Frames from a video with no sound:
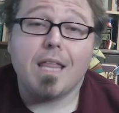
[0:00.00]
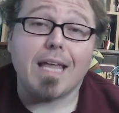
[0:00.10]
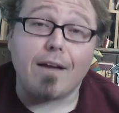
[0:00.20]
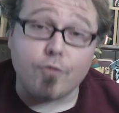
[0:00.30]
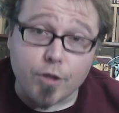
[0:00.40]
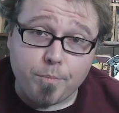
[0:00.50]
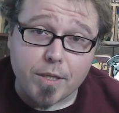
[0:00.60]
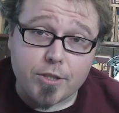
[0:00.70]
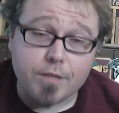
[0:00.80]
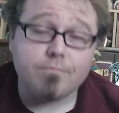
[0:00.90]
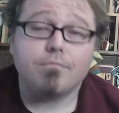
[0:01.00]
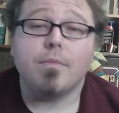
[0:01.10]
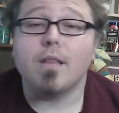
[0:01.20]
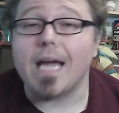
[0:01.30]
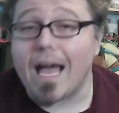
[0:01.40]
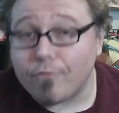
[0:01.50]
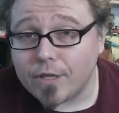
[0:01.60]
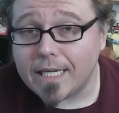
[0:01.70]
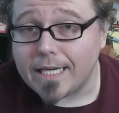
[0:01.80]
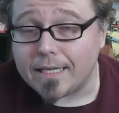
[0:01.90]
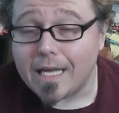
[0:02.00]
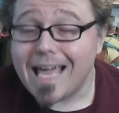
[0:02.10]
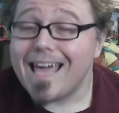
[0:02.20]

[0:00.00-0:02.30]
They have good pitching, they have good hitting.